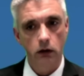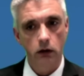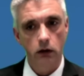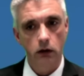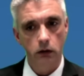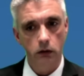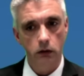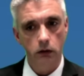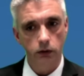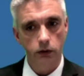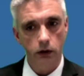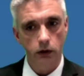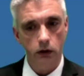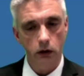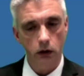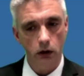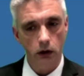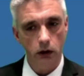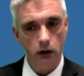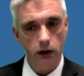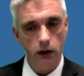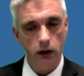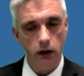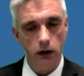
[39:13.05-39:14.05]
who was a
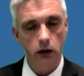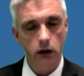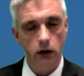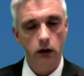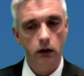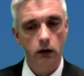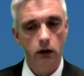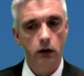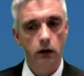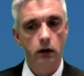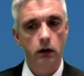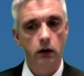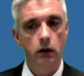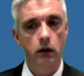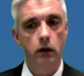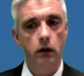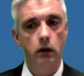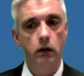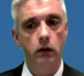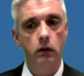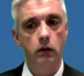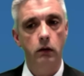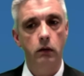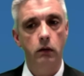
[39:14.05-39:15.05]
colleague
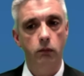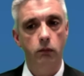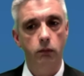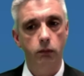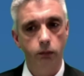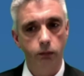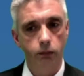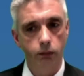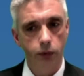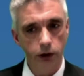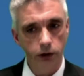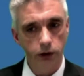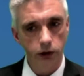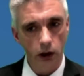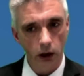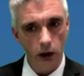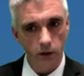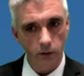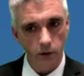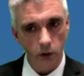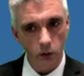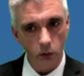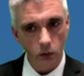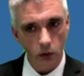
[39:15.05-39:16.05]
that
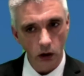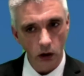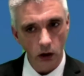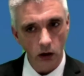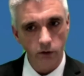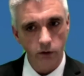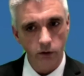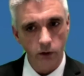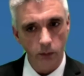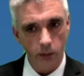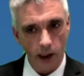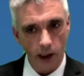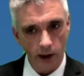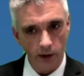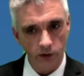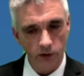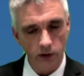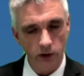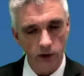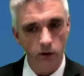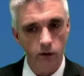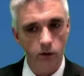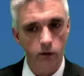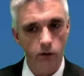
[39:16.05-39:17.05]
delivered work for Passive